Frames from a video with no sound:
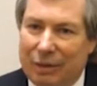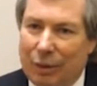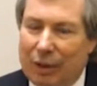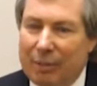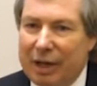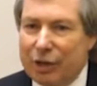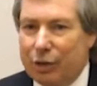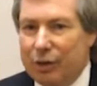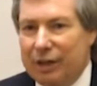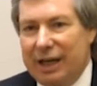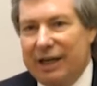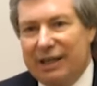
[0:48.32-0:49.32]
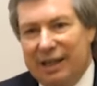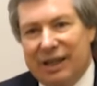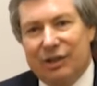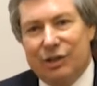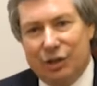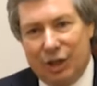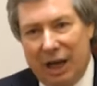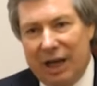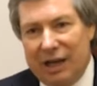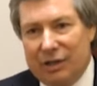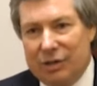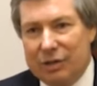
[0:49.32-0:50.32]
Well, I'm not sure that anything has
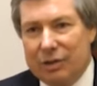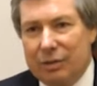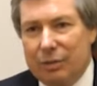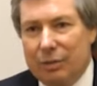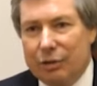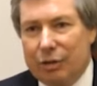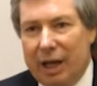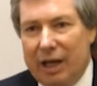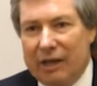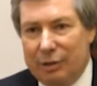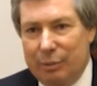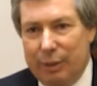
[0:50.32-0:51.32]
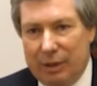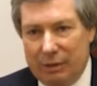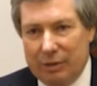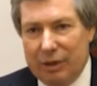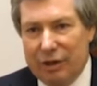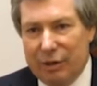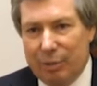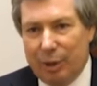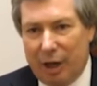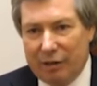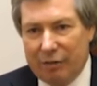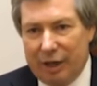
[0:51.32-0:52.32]
changed. We're trying to build on the
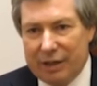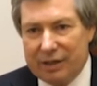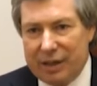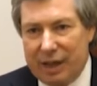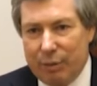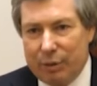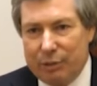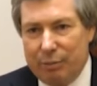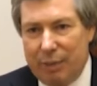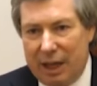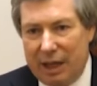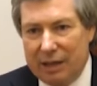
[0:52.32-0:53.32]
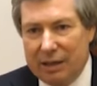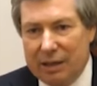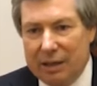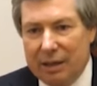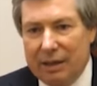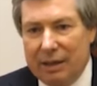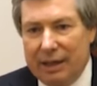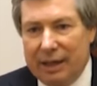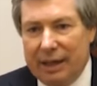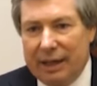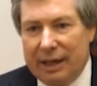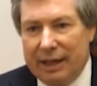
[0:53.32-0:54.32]
progress that was made
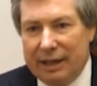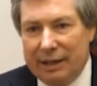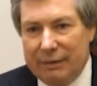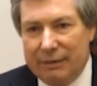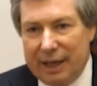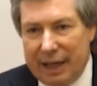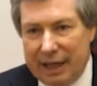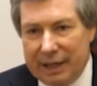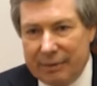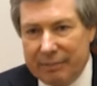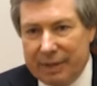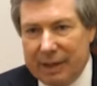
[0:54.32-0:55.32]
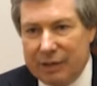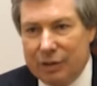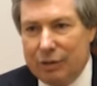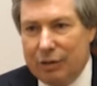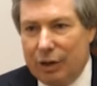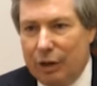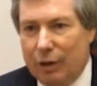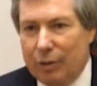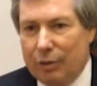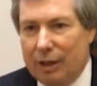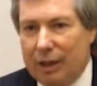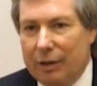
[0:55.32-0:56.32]
in Vienna. As you
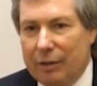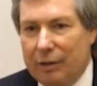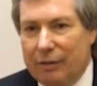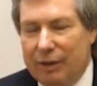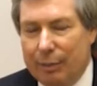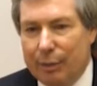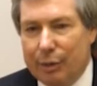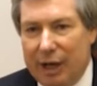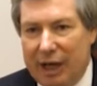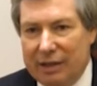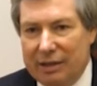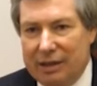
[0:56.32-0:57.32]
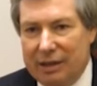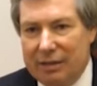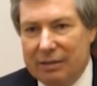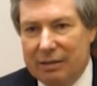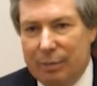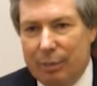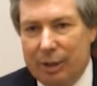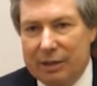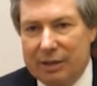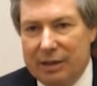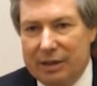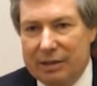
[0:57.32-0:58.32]
know, November 19th, the
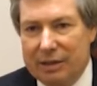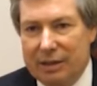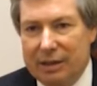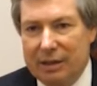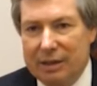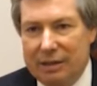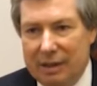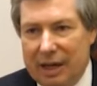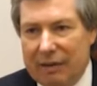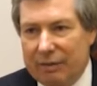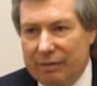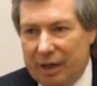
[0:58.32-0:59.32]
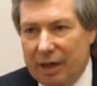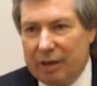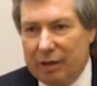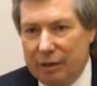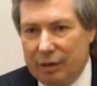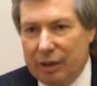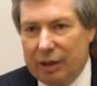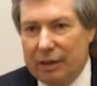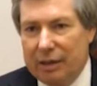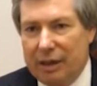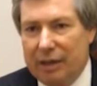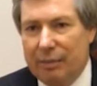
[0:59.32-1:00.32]
presidents did have a very
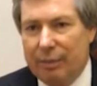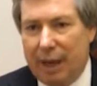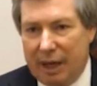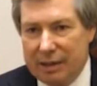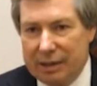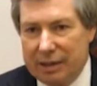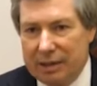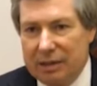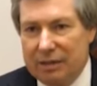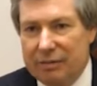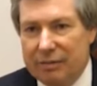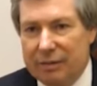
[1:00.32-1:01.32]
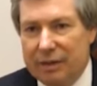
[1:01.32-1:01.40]
good and positive